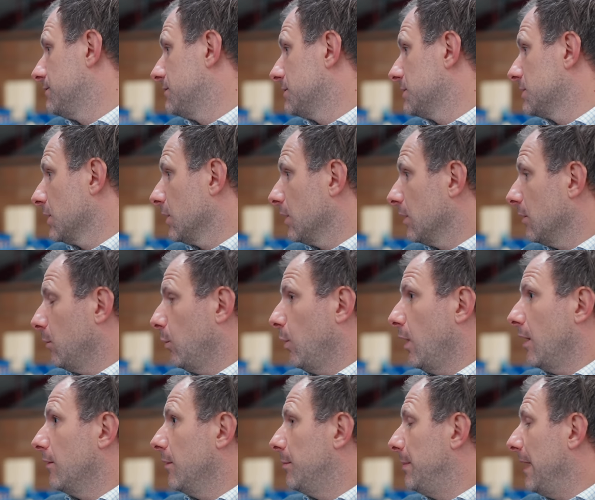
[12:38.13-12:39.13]
to
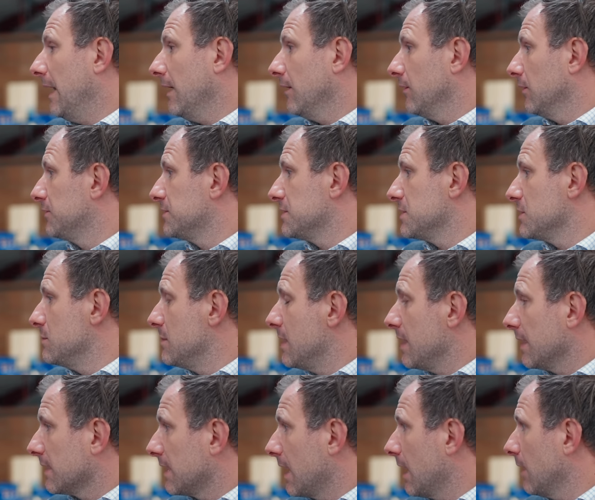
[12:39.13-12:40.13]
where a pellet or two may
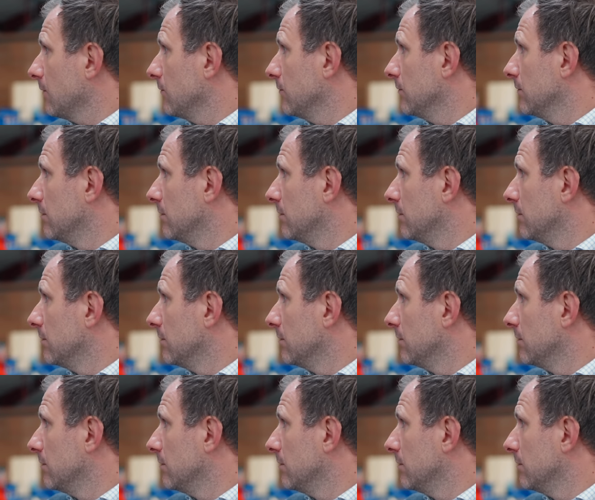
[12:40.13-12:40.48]
count.